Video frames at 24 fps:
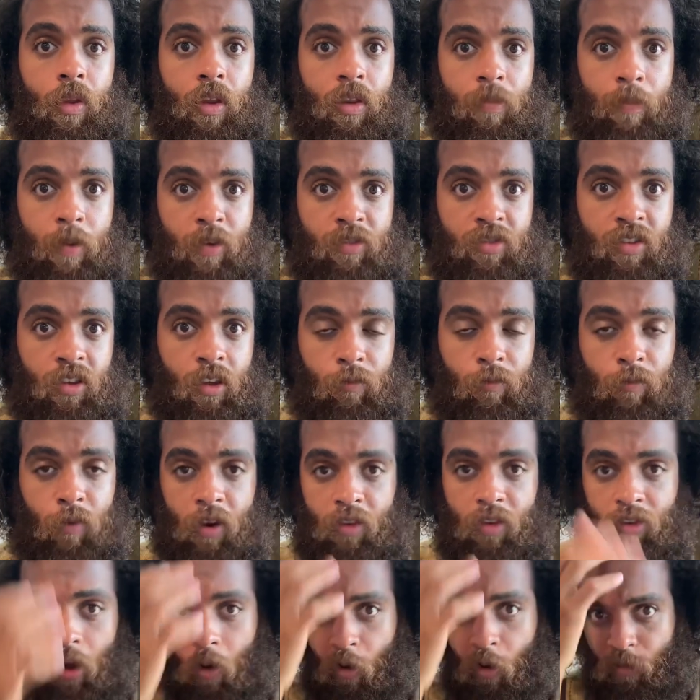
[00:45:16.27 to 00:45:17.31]
especially the
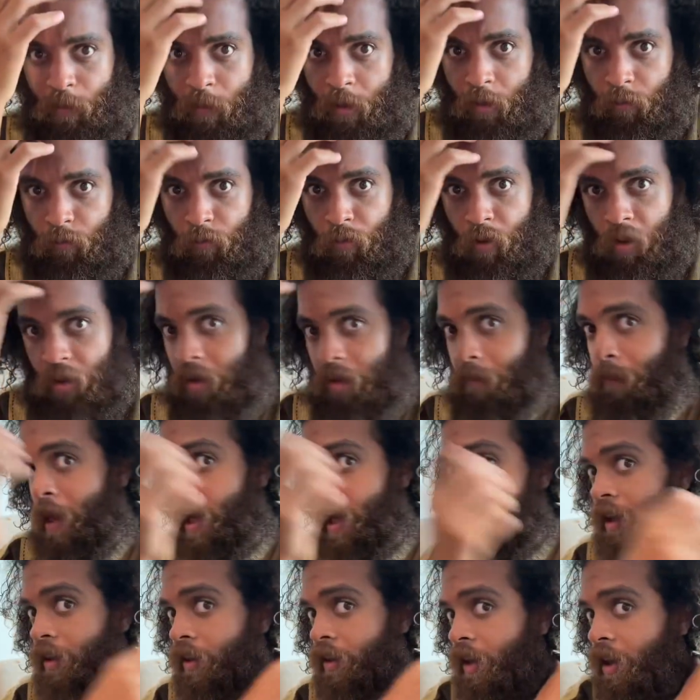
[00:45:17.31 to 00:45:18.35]
front. It's always been the front. The
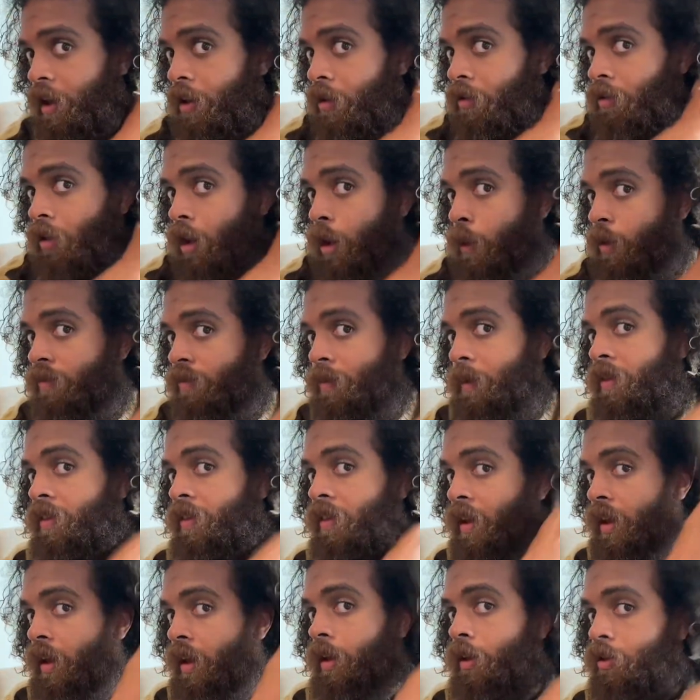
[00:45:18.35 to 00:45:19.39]
back of the hair has always been
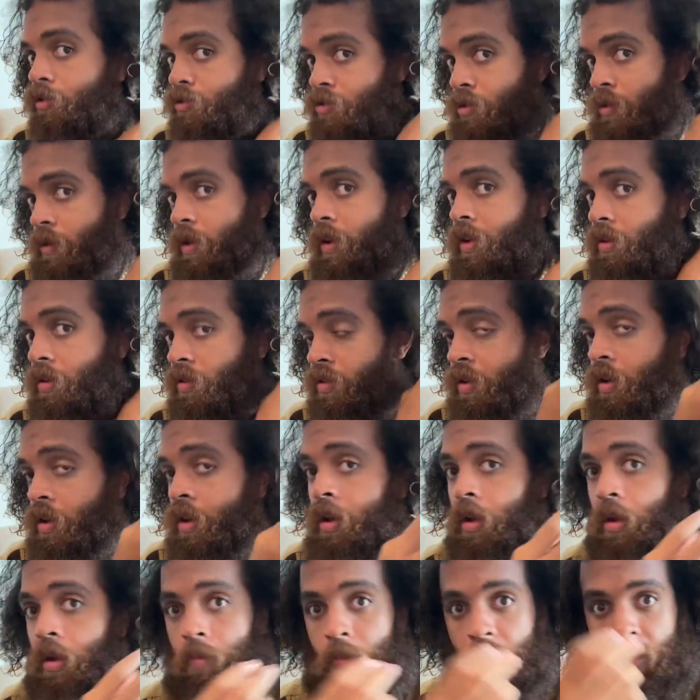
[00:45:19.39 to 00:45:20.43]
thick and luxurious,
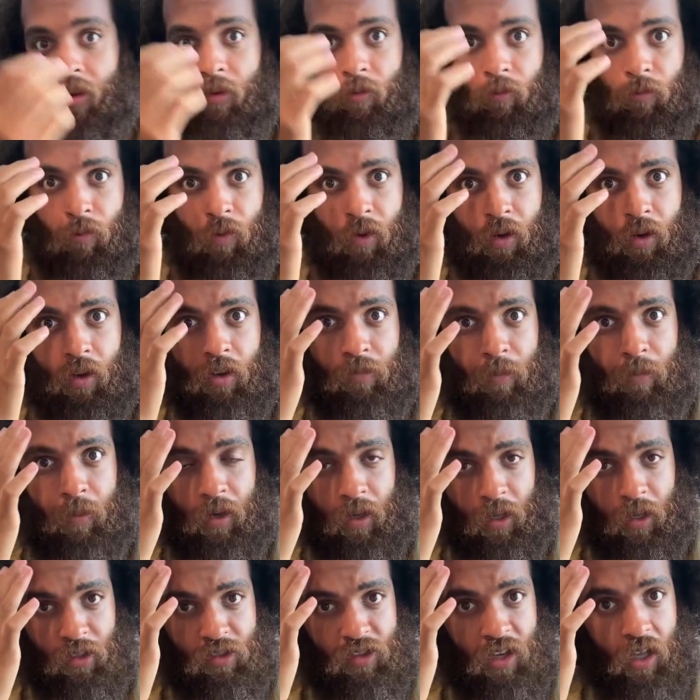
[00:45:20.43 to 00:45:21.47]
but the front has
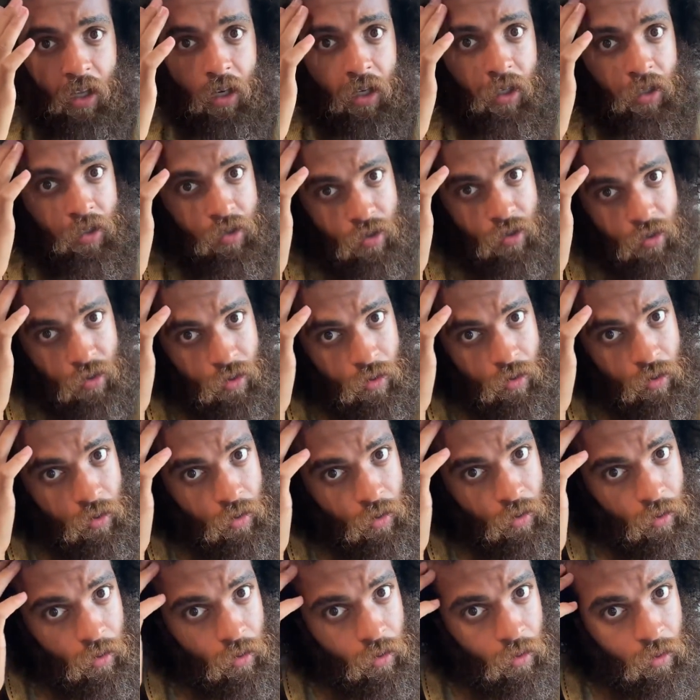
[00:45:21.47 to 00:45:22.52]
been like a challenge.
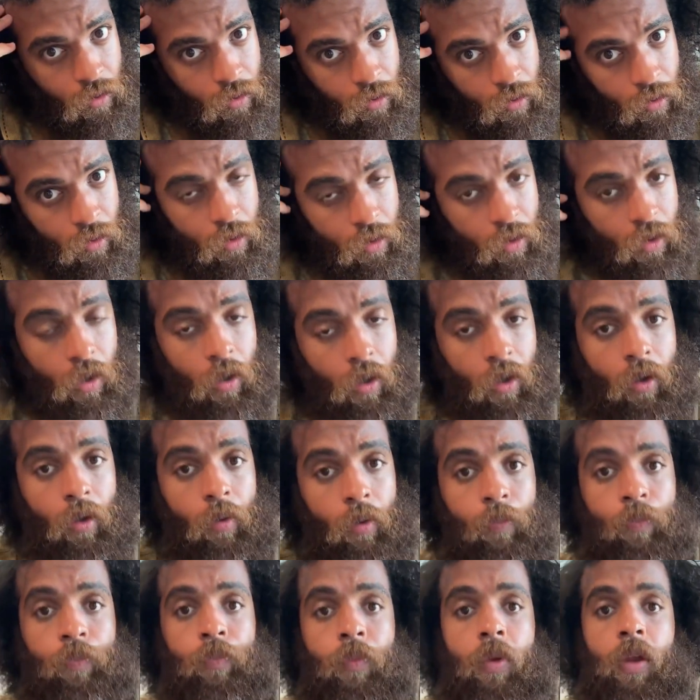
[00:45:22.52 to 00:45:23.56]

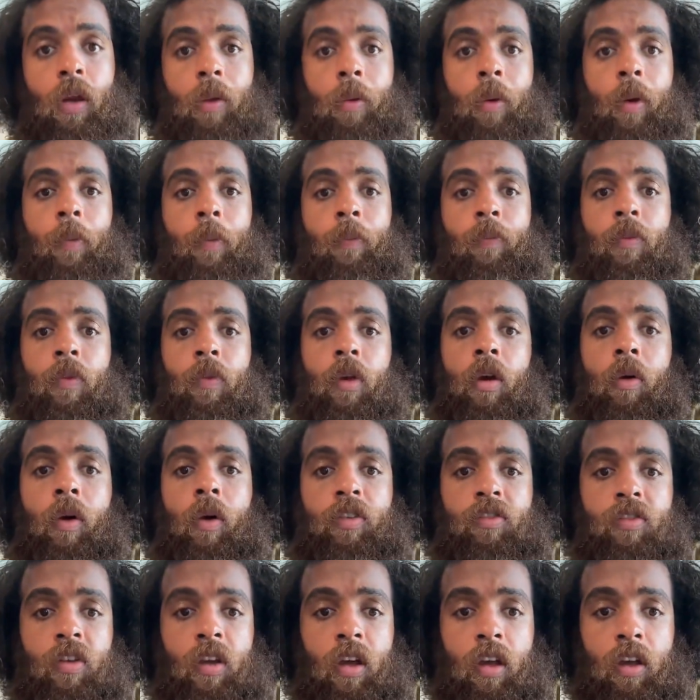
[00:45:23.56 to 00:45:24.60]
Um, anyway, all
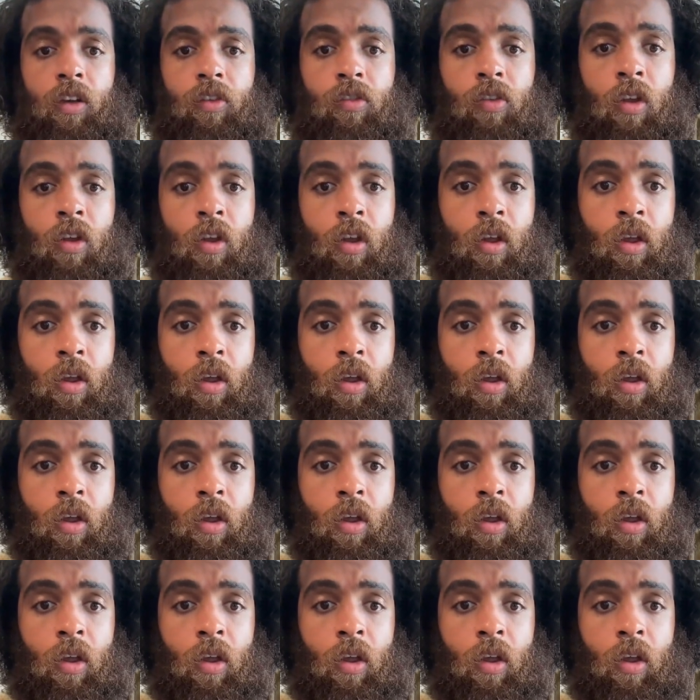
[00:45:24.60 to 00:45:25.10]
right, you guys,